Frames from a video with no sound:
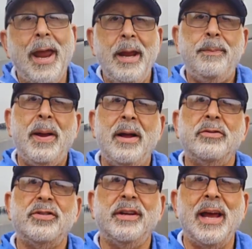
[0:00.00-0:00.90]
8
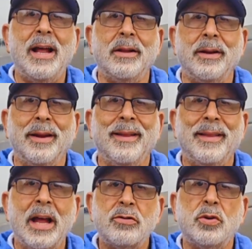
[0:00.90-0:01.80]
pounds a gallon,
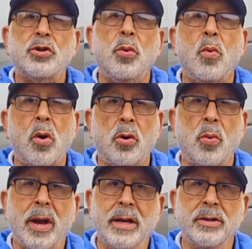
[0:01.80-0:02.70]
that's what your water
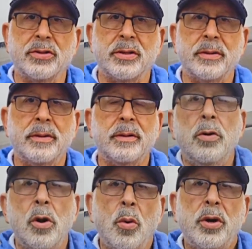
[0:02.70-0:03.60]
weighs.
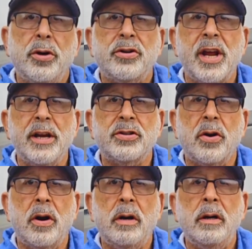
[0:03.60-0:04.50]
Know where your tanks
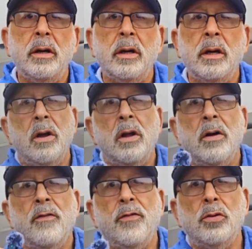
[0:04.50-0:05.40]
are?
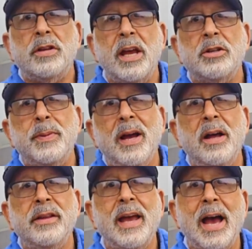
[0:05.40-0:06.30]
Full tanks
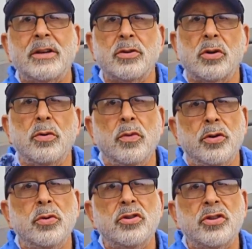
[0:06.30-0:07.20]
behind the axle can
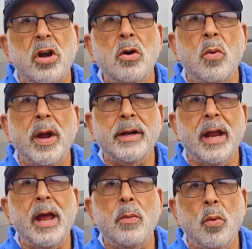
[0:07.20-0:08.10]
reduce tongue weight
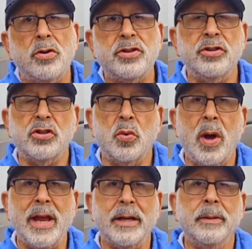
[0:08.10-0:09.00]
and worsen
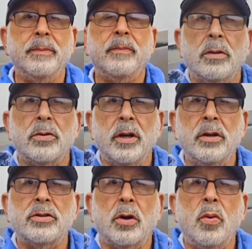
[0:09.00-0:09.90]
sway. So
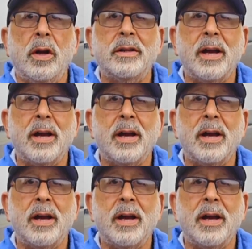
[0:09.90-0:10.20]
here's a quick